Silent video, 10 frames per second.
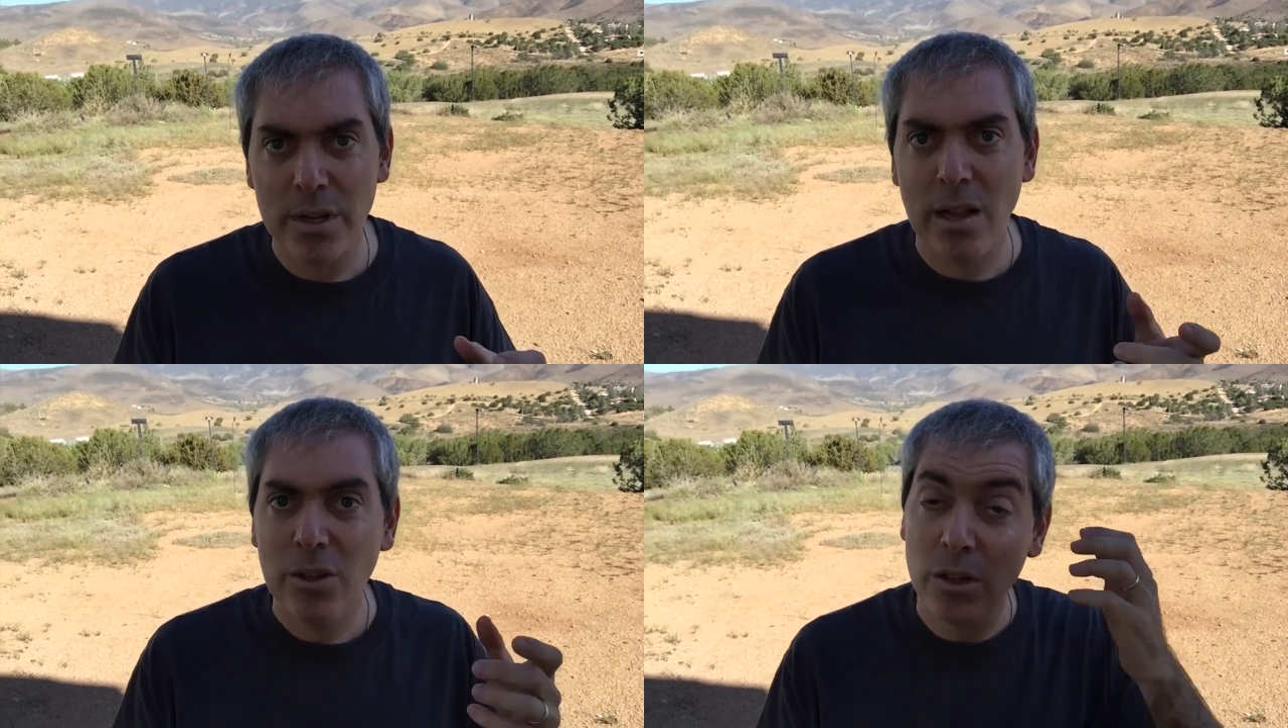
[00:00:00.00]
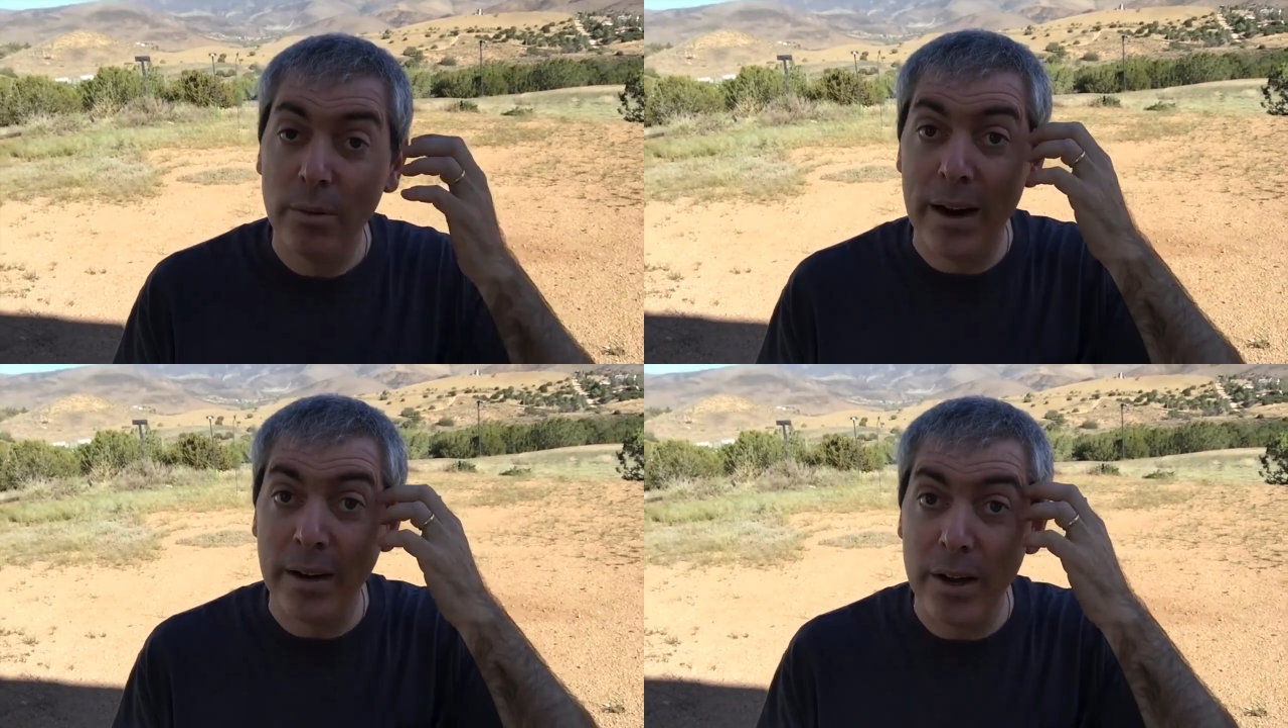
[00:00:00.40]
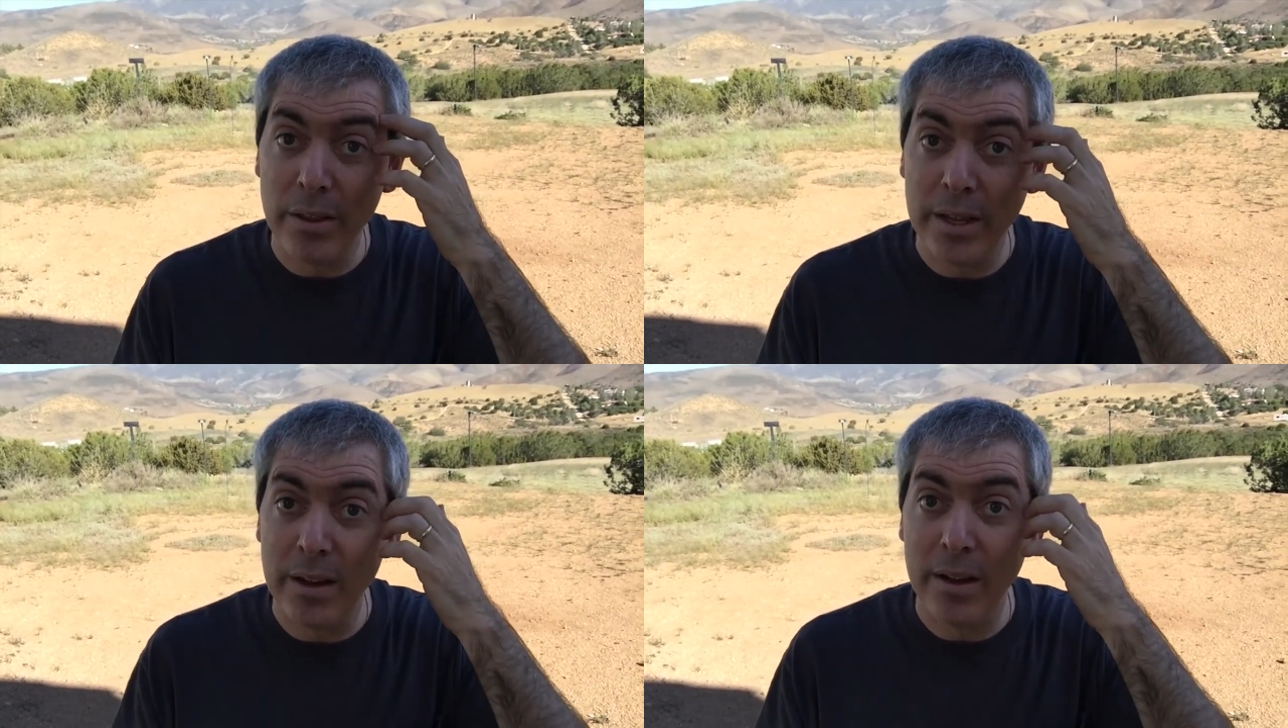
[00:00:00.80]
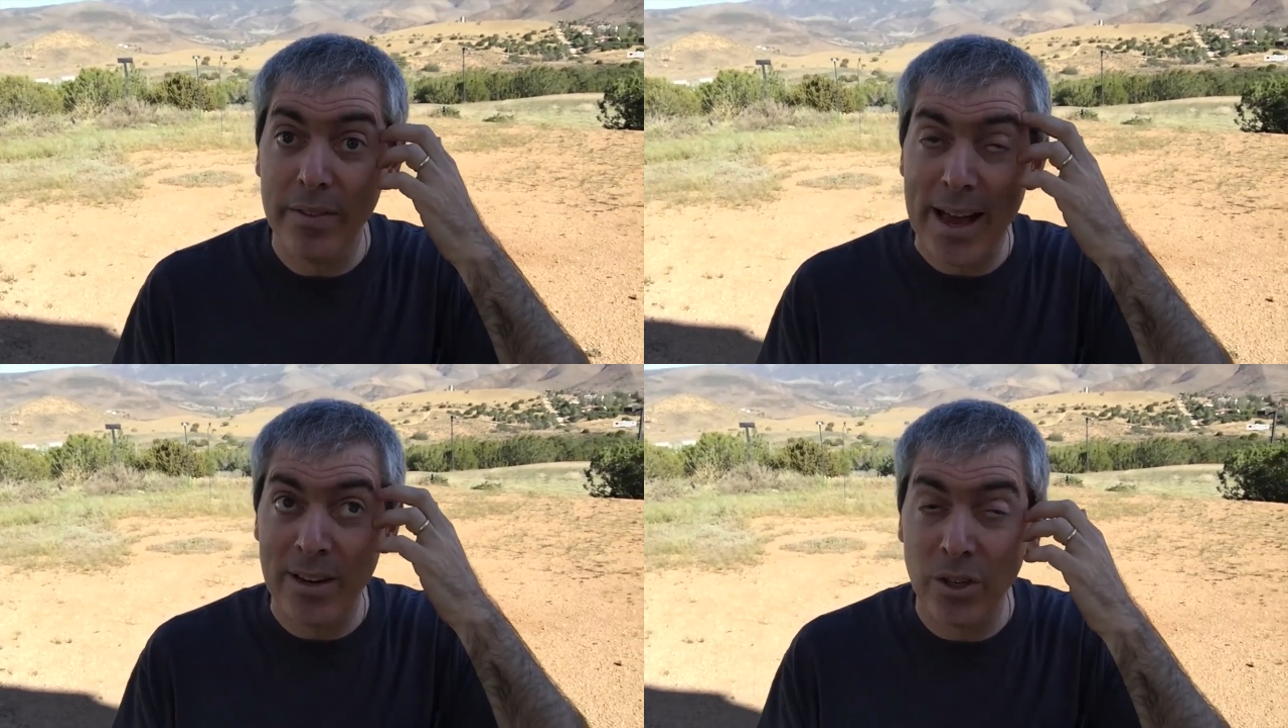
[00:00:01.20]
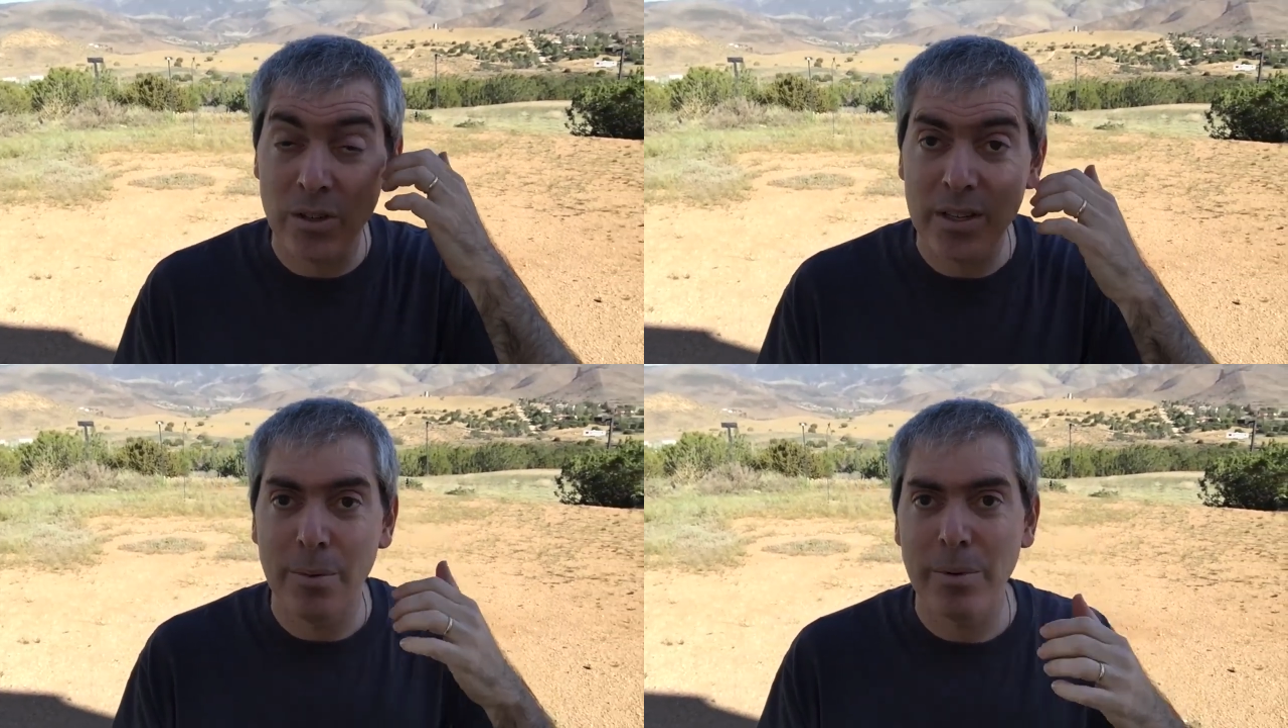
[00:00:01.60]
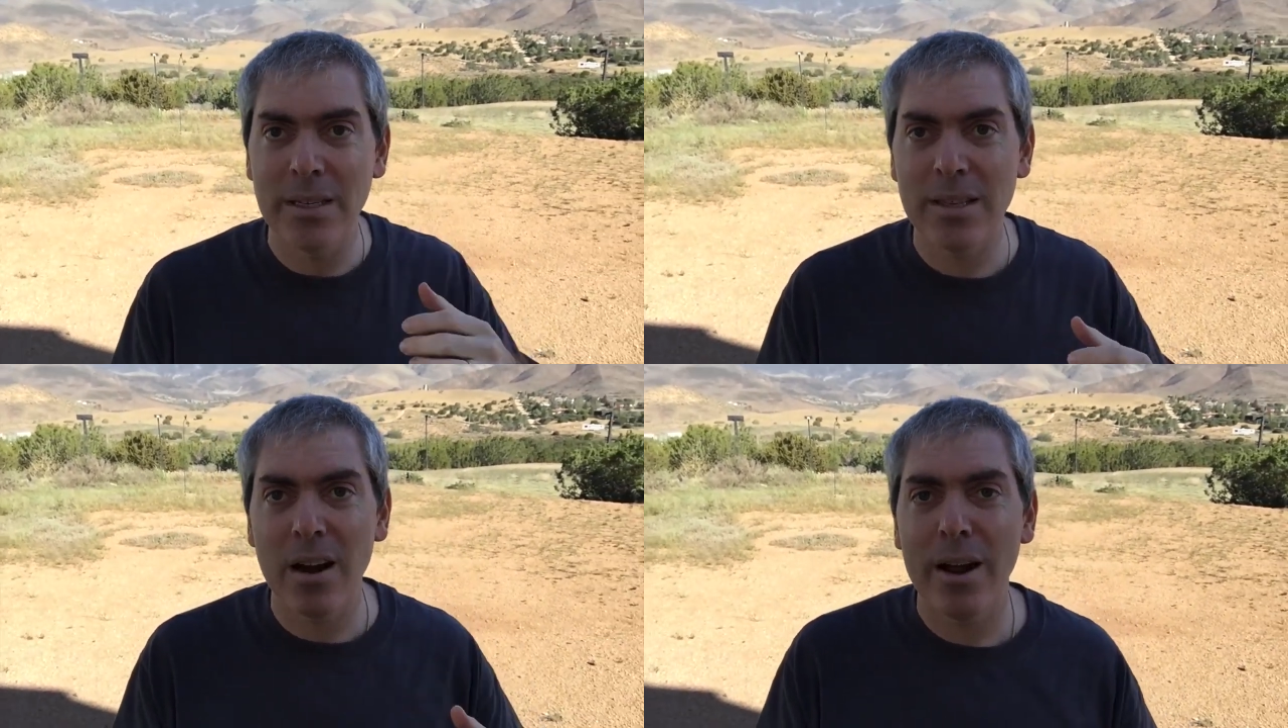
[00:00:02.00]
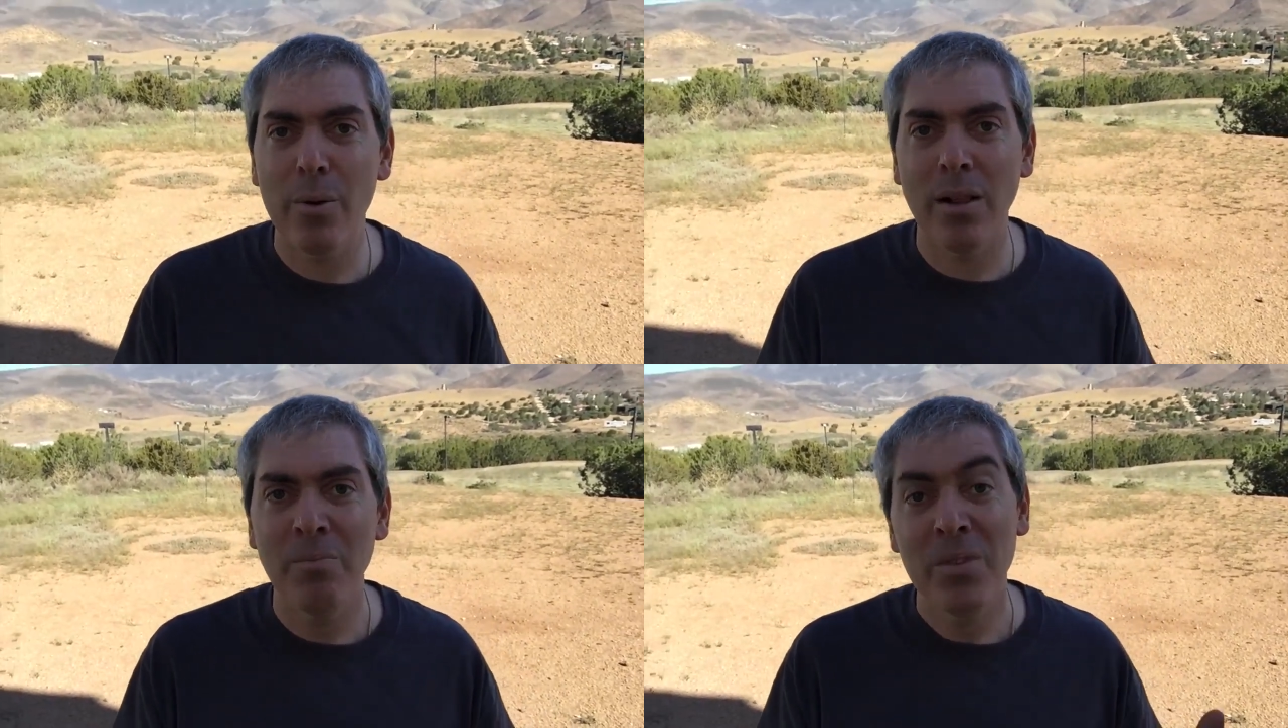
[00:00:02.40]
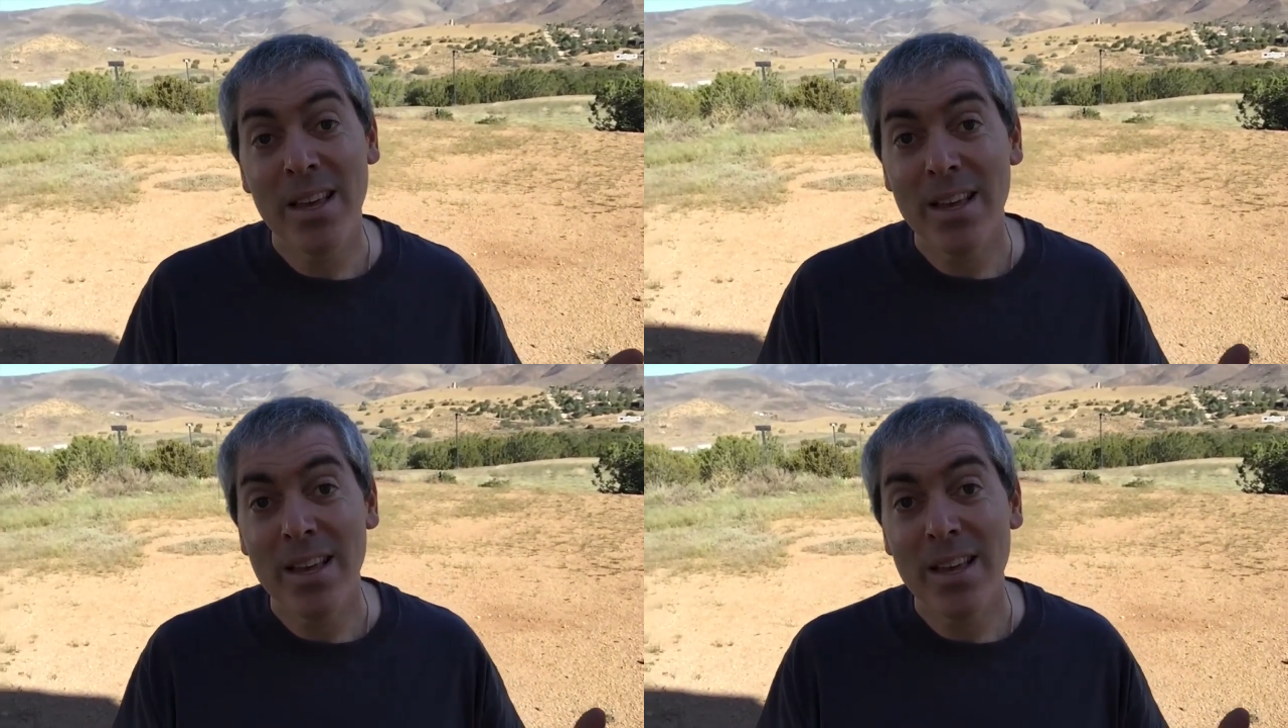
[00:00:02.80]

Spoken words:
is I'll turn around and go to that insurance company and say, "All right, well,